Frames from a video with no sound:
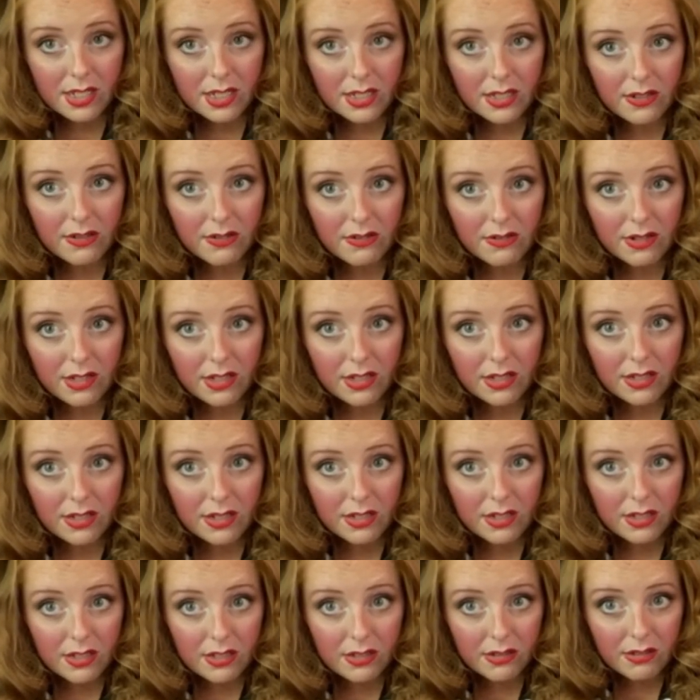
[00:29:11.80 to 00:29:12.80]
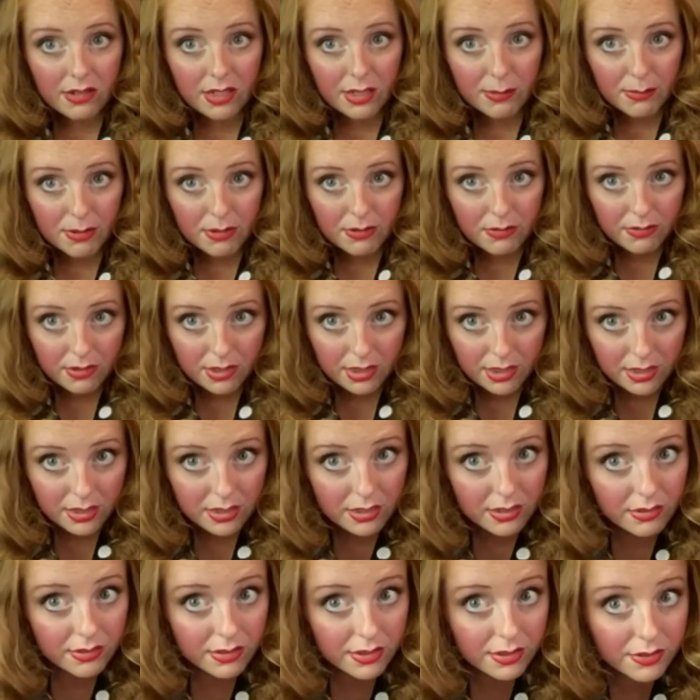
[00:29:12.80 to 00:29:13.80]
little end in there. Come on, get in
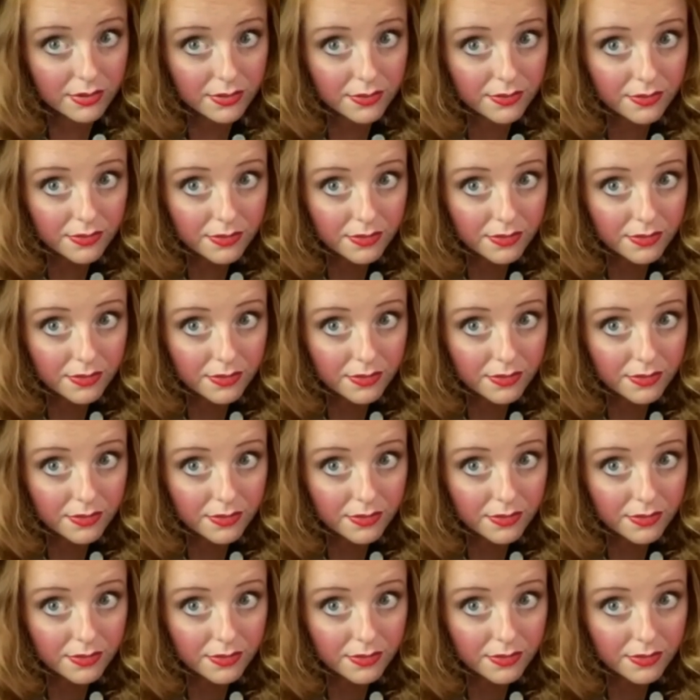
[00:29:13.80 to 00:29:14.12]
there, dude.